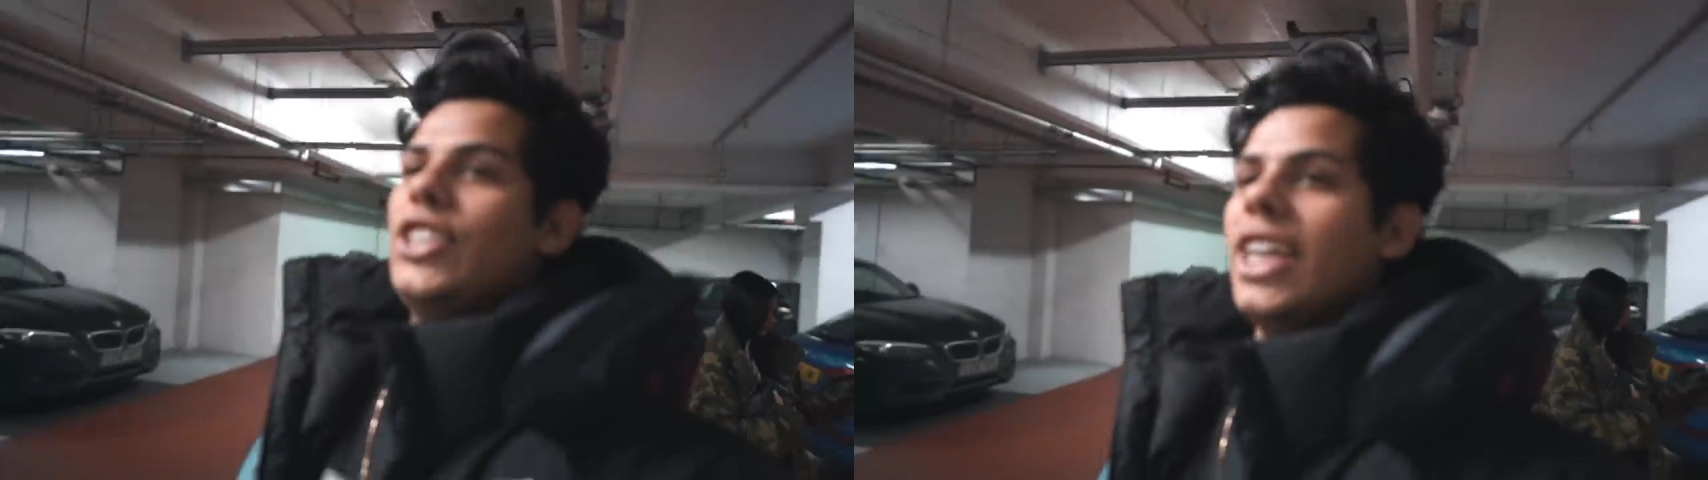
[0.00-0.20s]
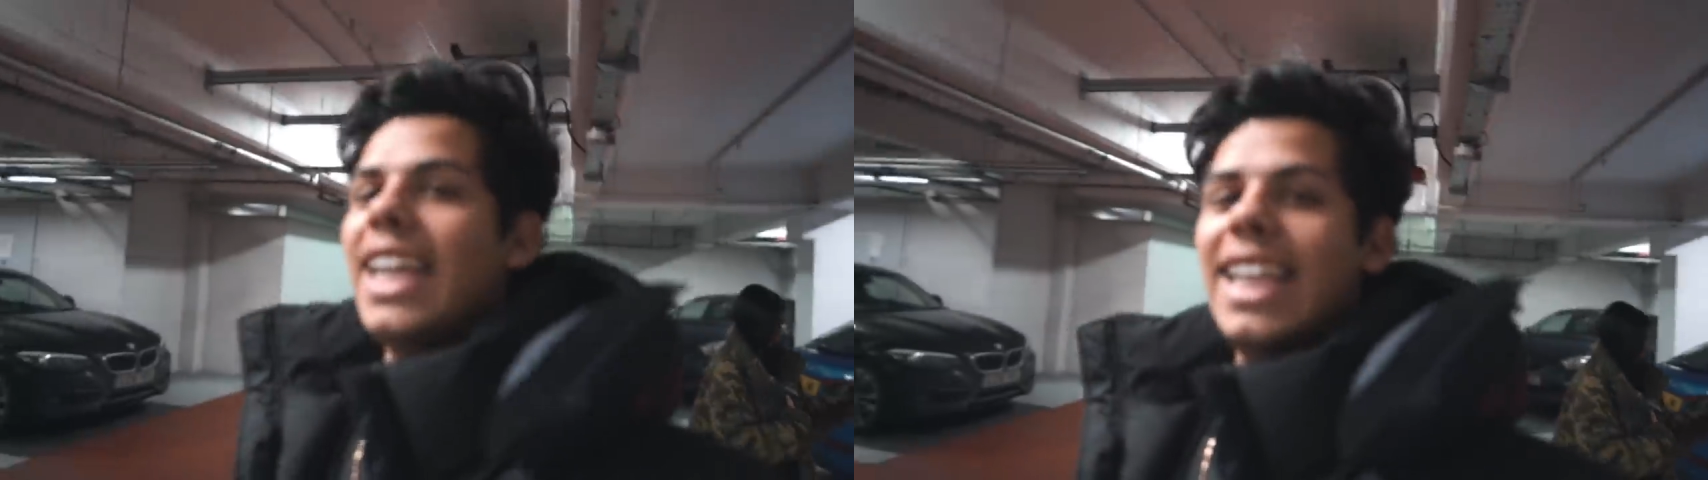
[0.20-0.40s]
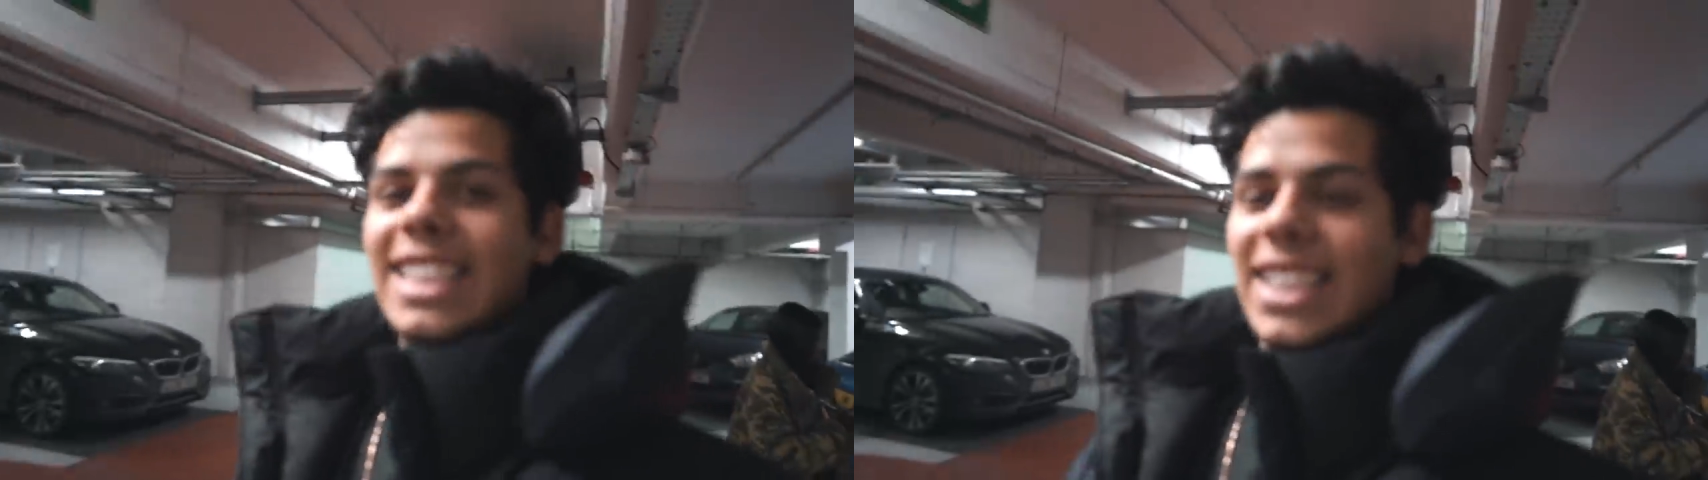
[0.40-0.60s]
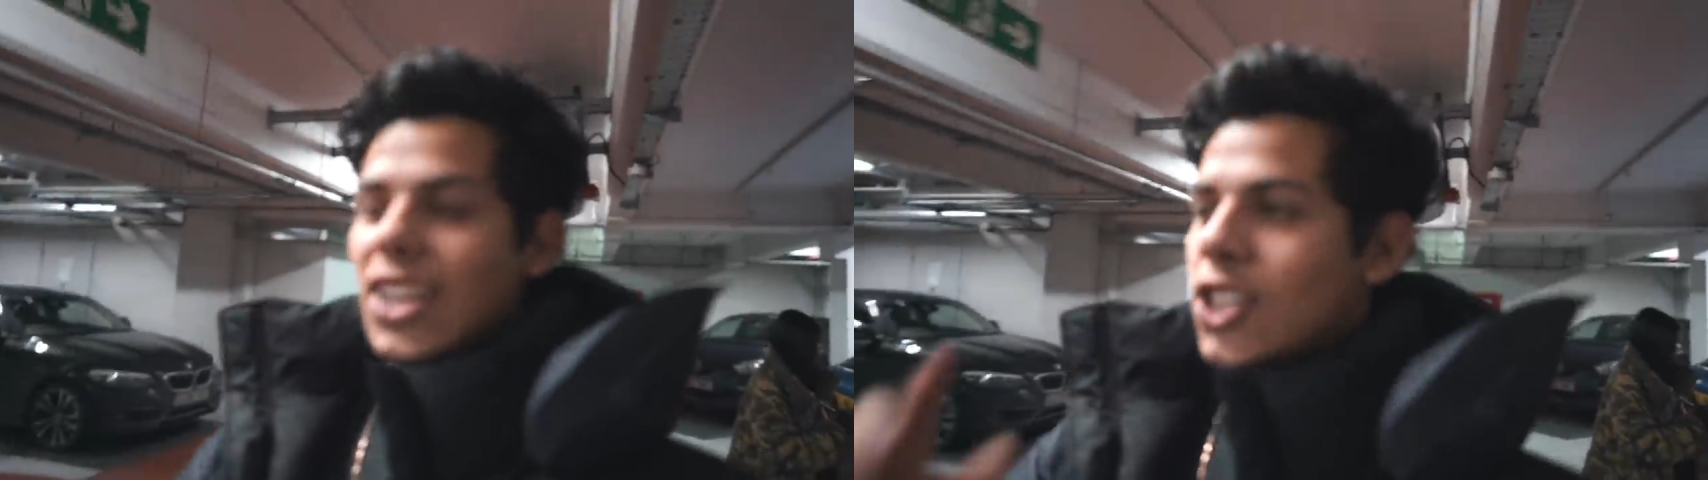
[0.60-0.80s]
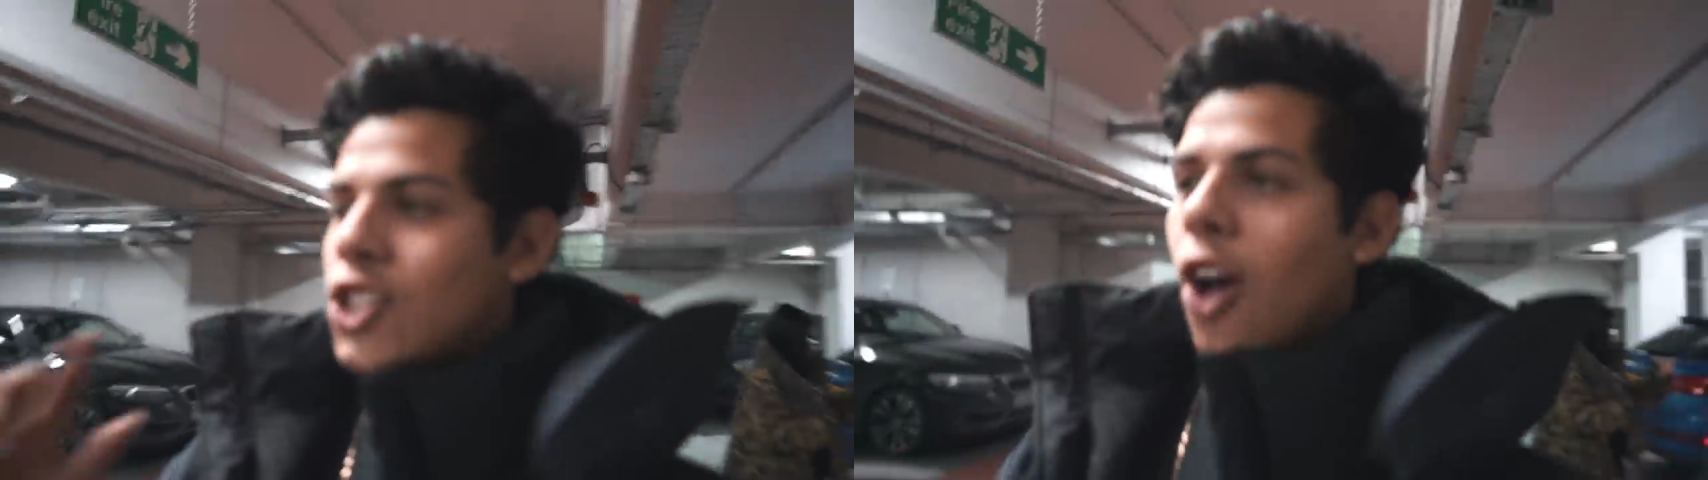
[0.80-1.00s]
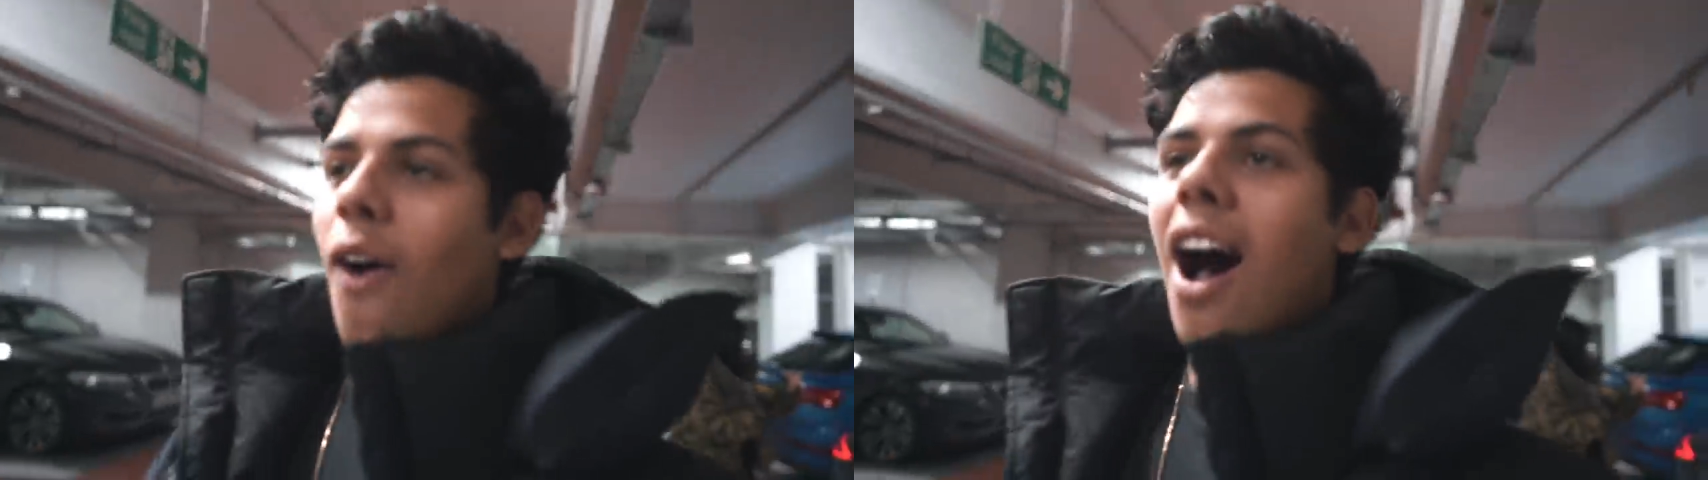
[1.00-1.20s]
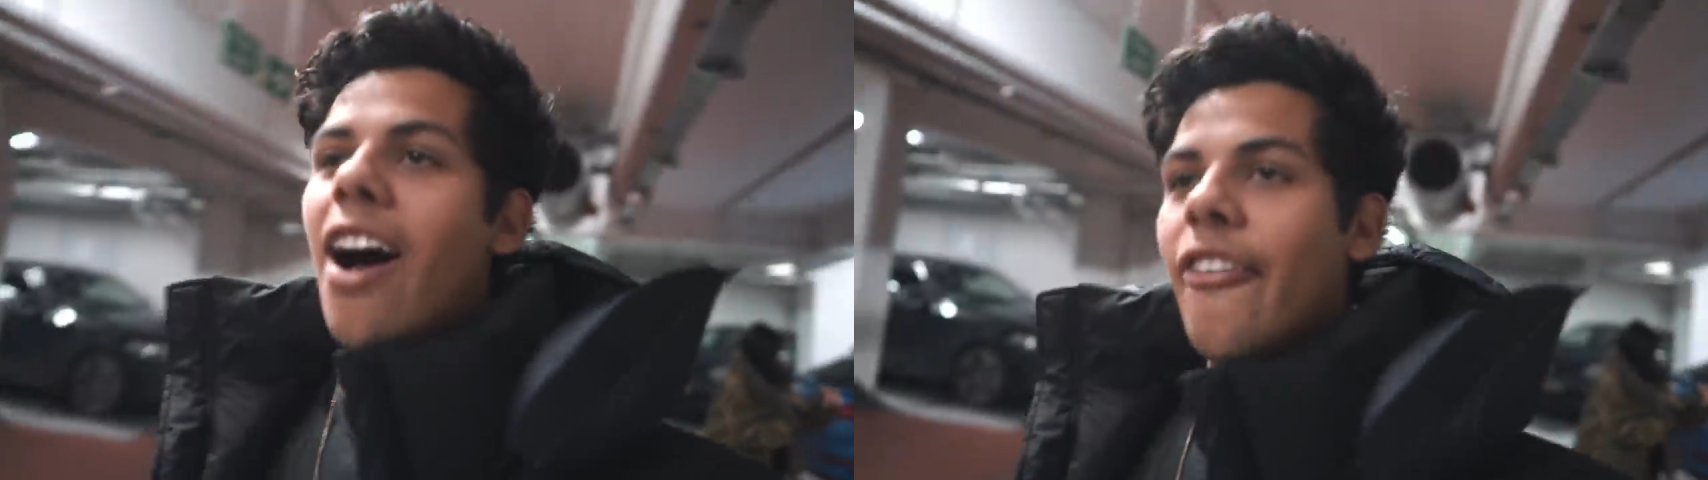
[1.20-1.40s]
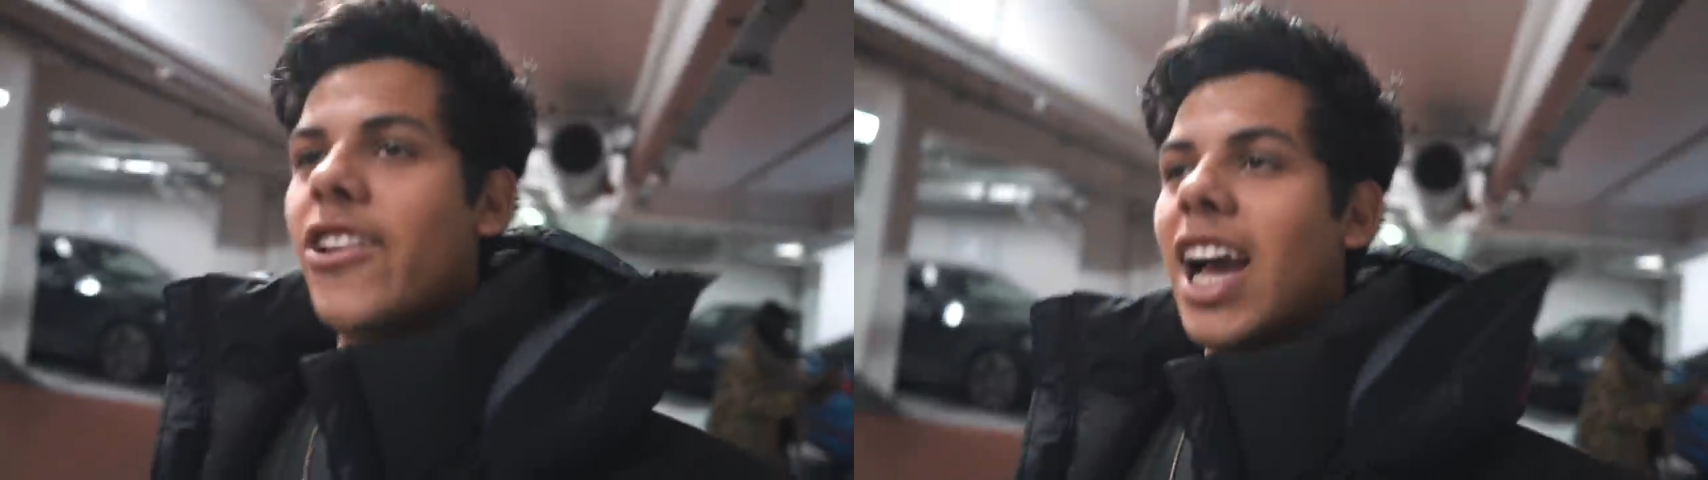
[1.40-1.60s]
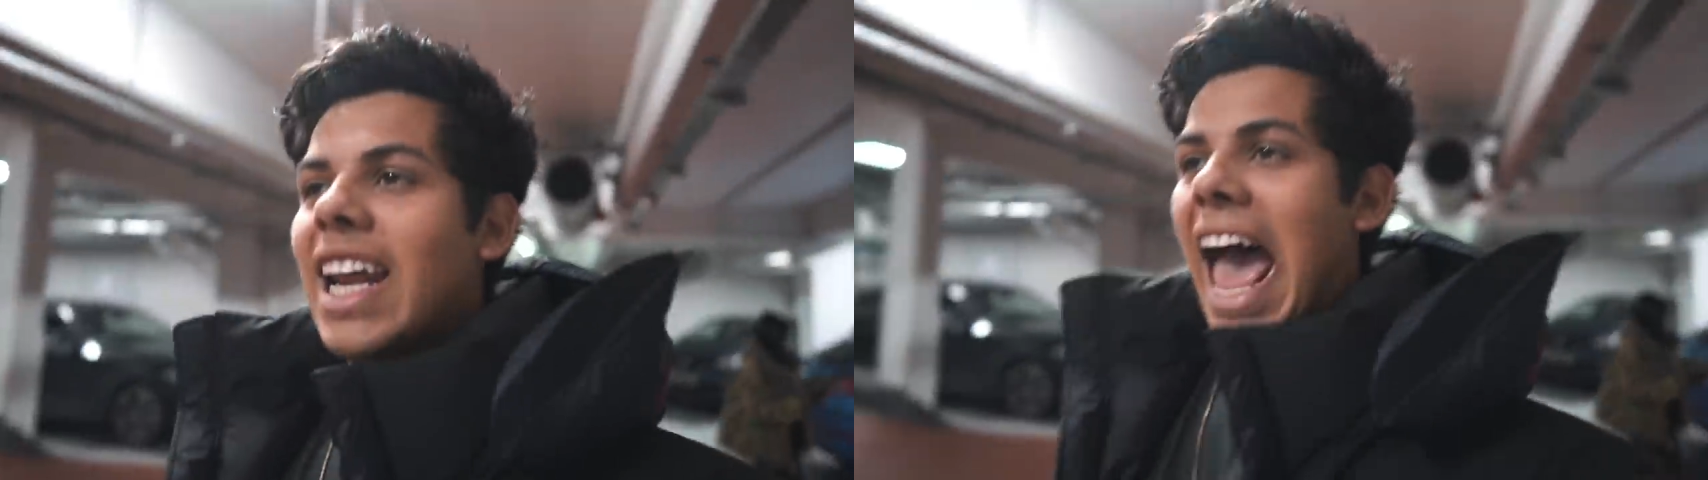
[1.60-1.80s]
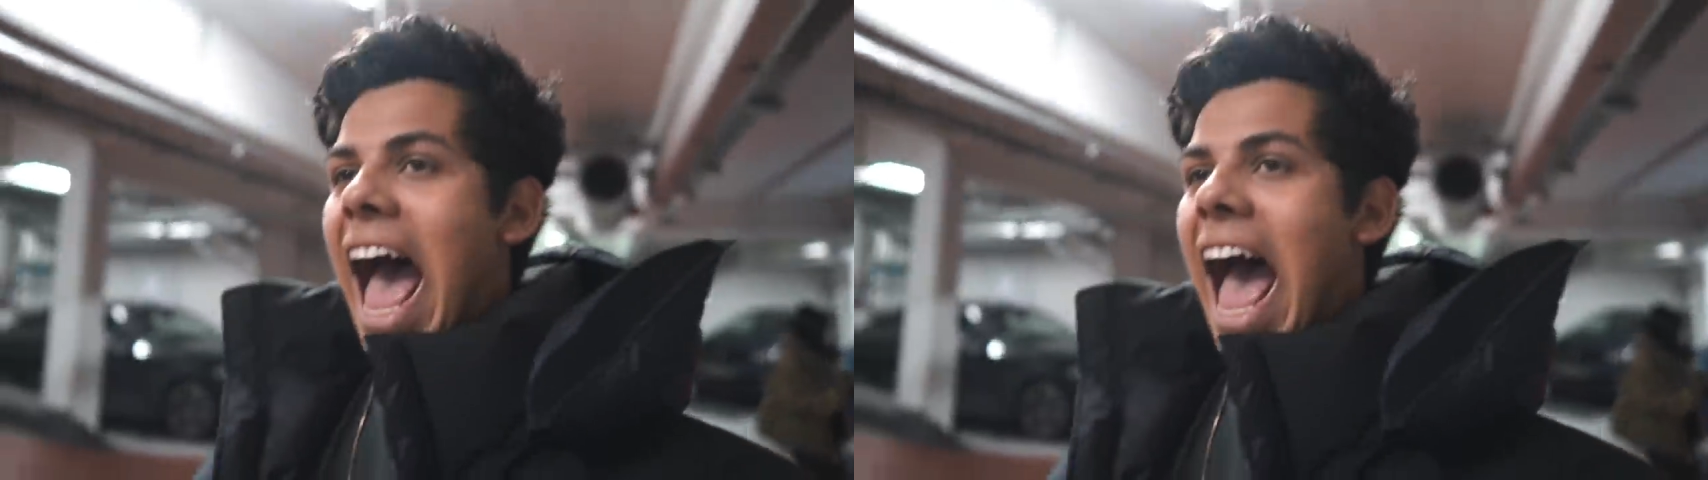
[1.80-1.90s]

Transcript: Jesus. So after an